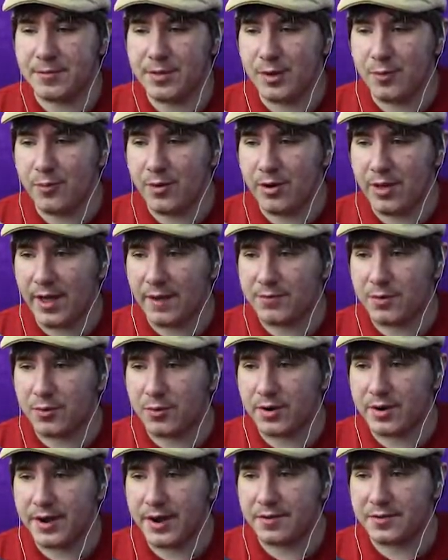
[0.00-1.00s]
will have to
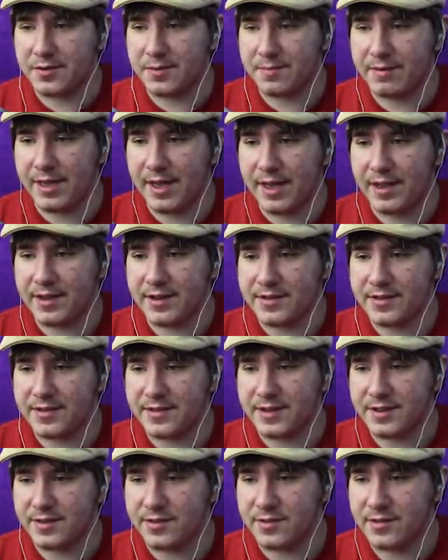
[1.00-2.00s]
work out some kinks,
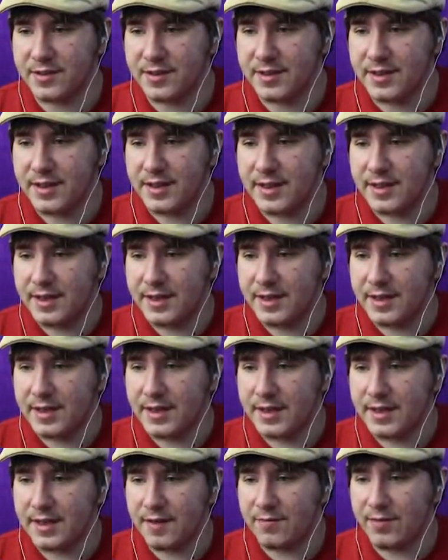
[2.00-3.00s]
because
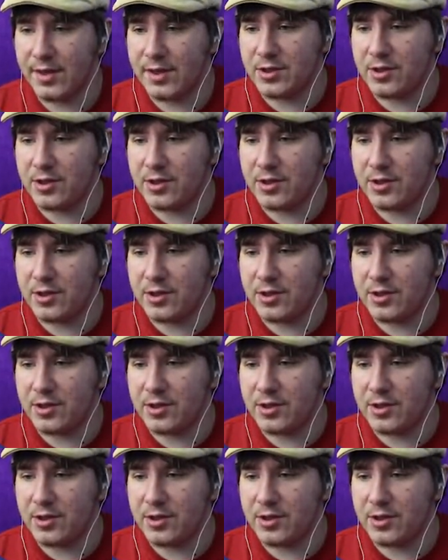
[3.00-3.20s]
if they